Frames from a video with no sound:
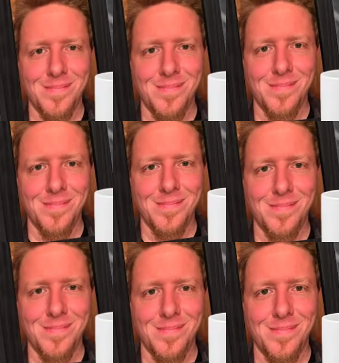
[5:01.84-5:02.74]

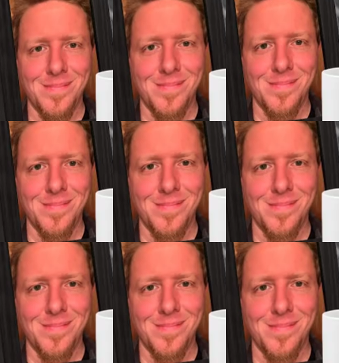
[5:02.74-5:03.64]

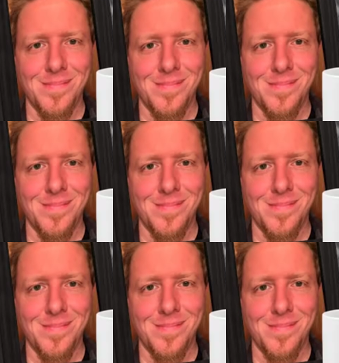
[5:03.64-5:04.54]

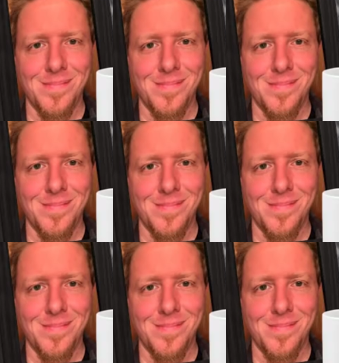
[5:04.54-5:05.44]

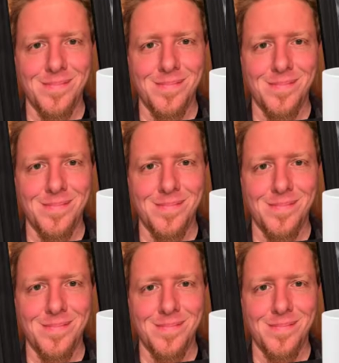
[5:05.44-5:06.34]

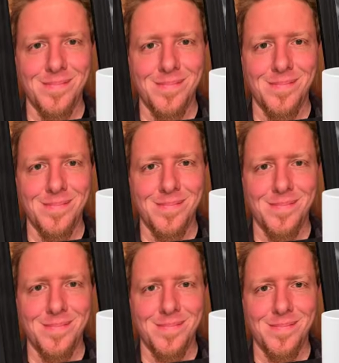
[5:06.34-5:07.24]

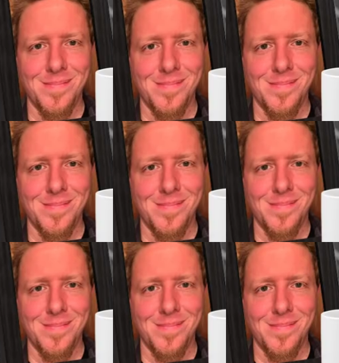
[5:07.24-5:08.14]

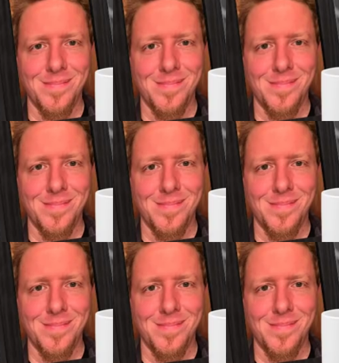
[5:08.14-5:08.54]
(silent)